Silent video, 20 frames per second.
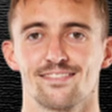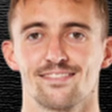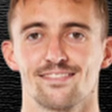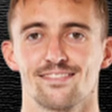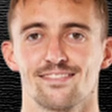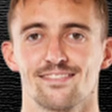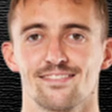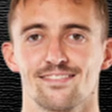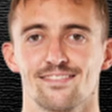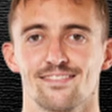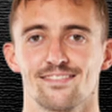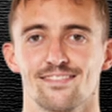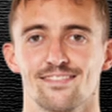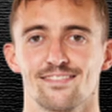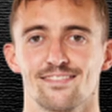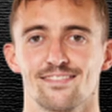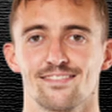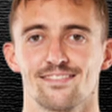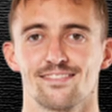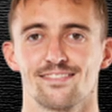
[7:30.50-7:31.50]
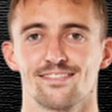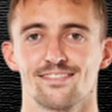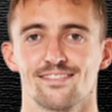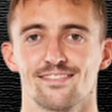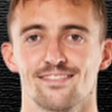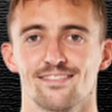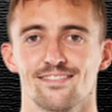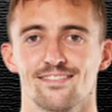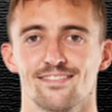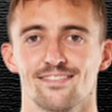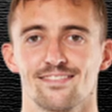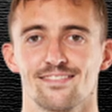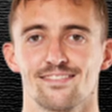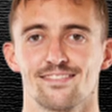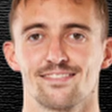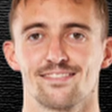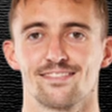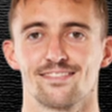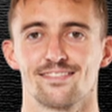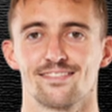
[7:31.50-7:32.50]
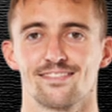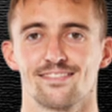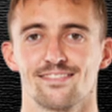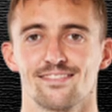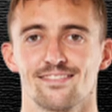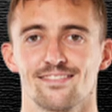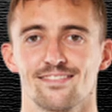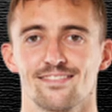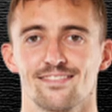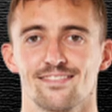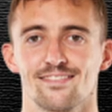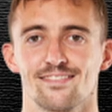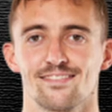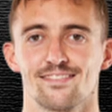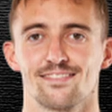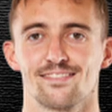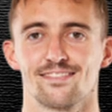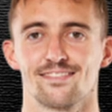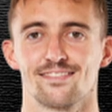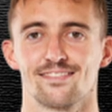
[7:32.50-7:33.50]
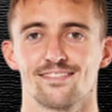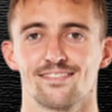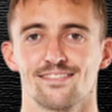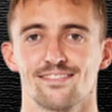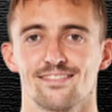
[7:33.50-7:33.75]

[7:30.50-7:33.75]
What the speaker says: The person shown says nothing.